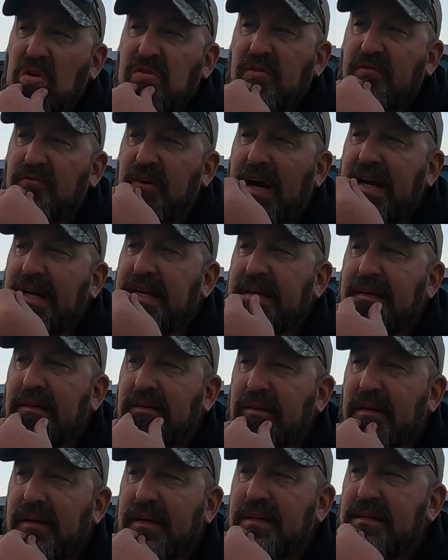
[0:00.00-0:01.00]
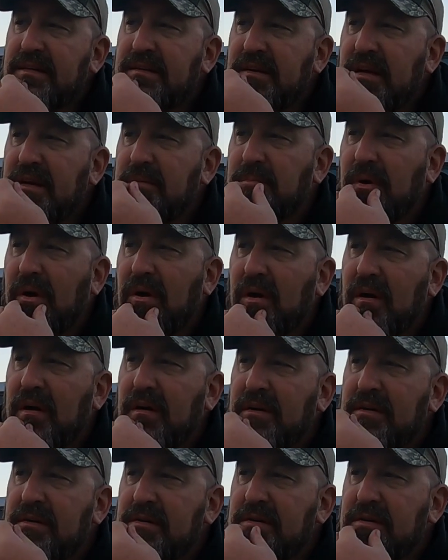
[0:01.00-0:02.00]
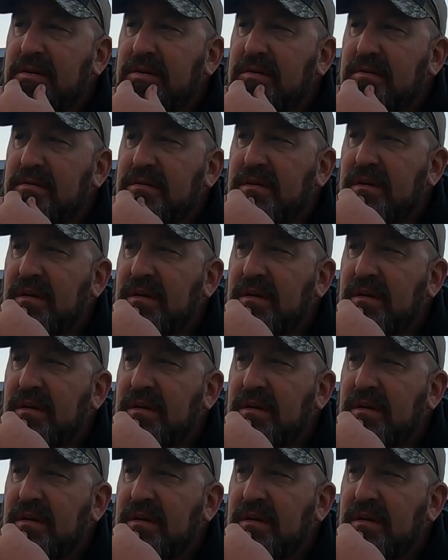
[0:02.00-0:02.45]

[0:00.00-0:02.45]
So Viking Lake State Park is